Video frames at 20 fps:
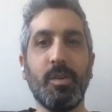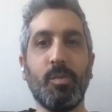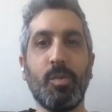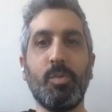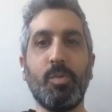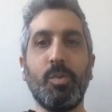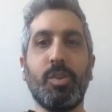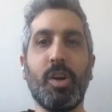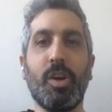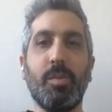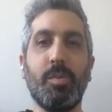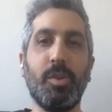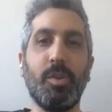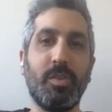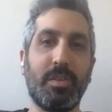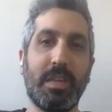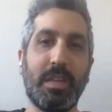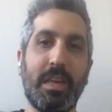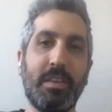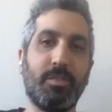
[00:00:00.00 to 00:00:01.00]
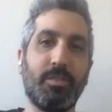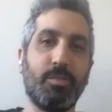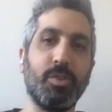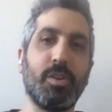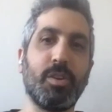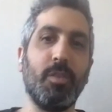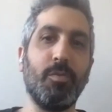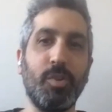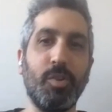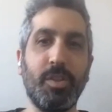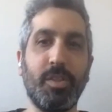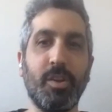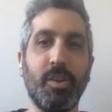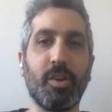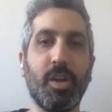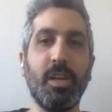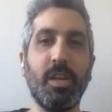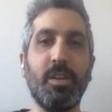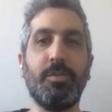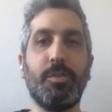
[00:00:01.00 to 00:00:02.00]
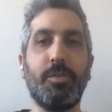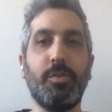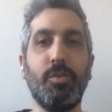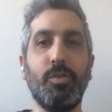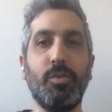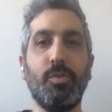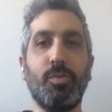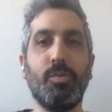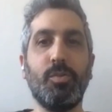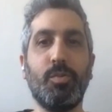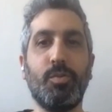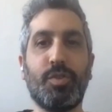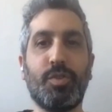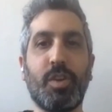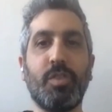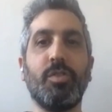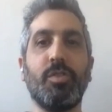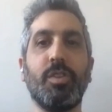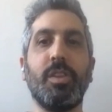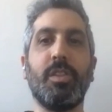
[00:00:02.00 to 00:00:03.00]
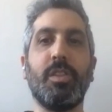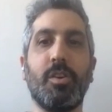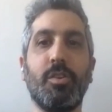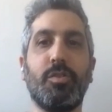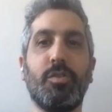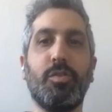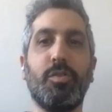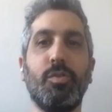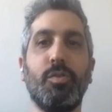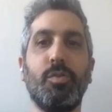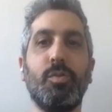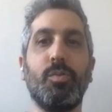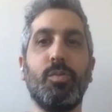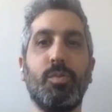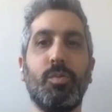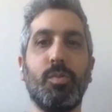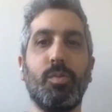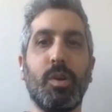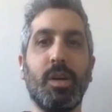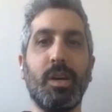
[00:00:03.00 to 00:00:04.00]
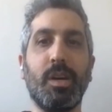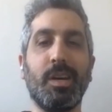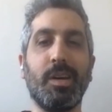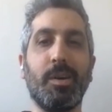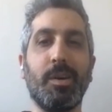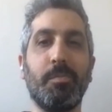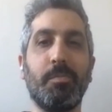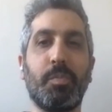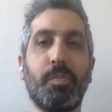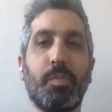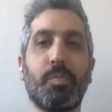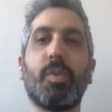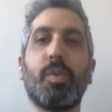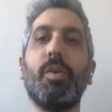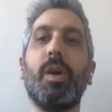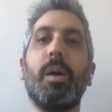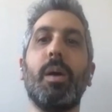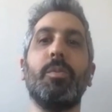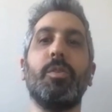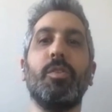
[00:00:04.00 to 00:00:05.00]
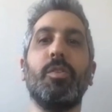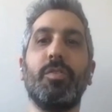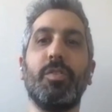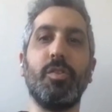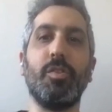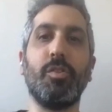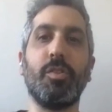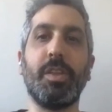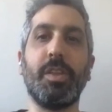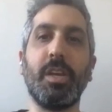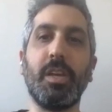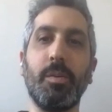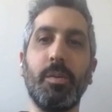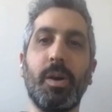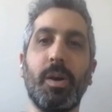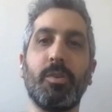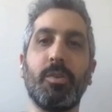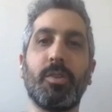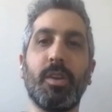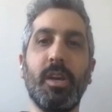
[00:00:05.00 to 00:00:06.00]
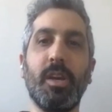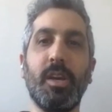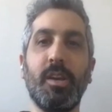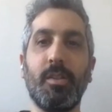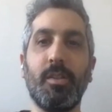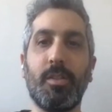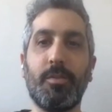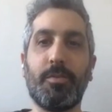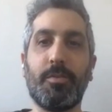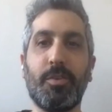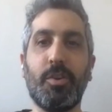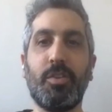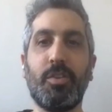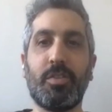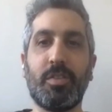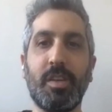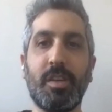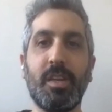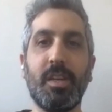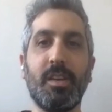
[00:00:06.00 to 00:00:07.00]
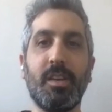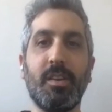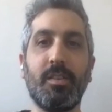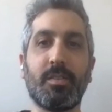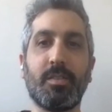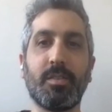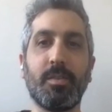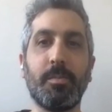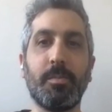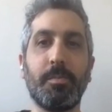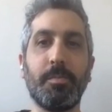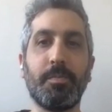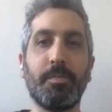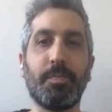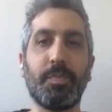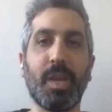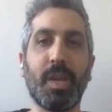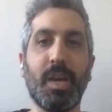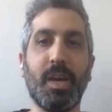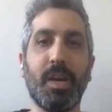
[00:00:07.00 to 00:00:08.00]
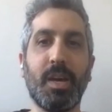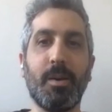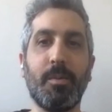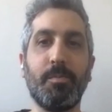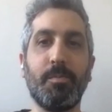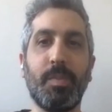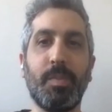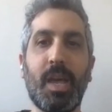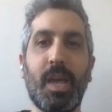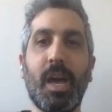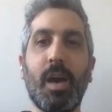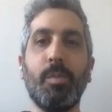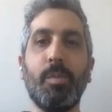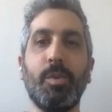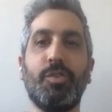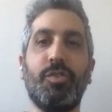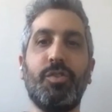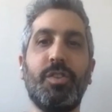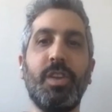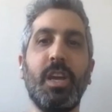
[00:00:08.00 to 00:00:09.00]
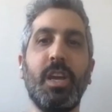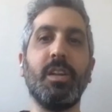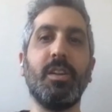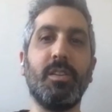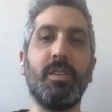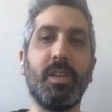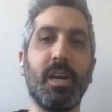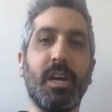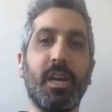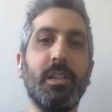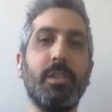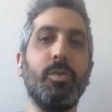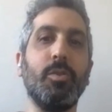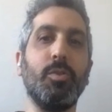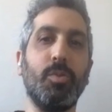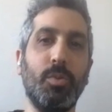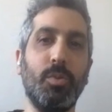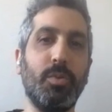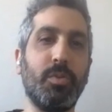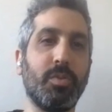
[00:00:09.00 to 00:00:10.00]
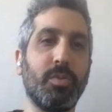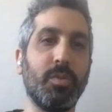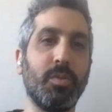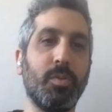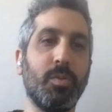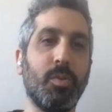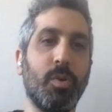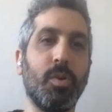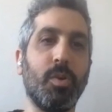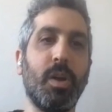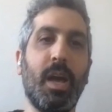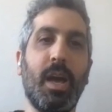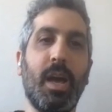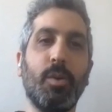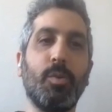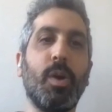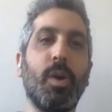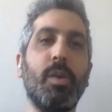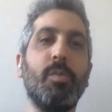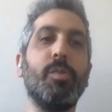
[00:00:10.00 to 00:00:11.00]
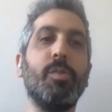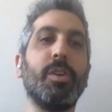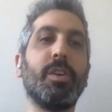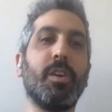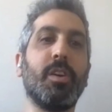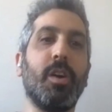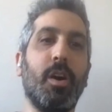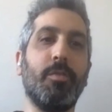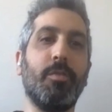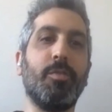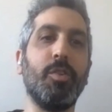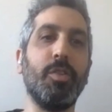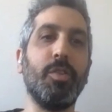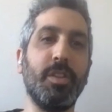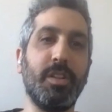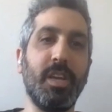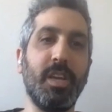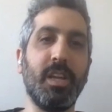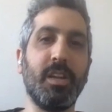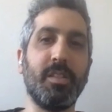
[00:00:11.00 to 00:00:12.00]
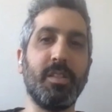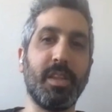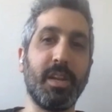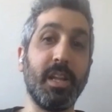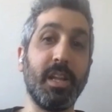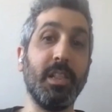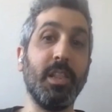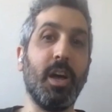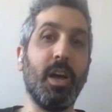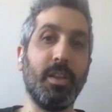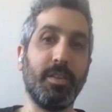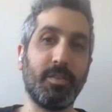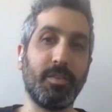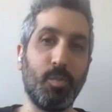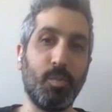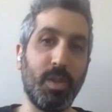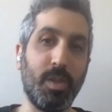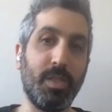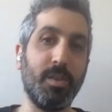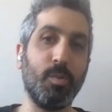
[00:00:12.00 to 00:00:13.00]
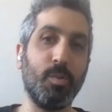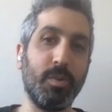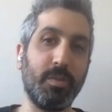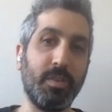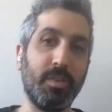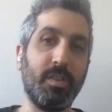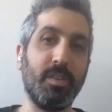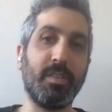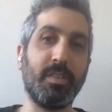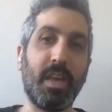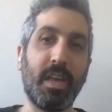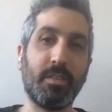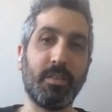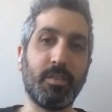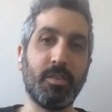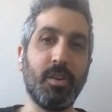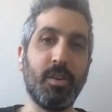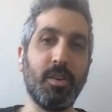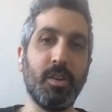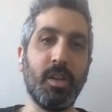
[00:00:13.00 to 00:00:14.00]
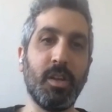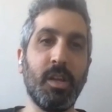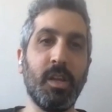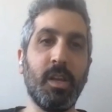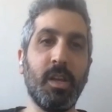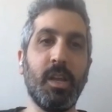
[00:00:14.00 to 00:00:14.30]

when we talk about disaster recovery, there are kind of two, generally there are two parameters that you're thinking about. The first is how much data did I lose, or how do I recover the data that I lost when there was a disaster?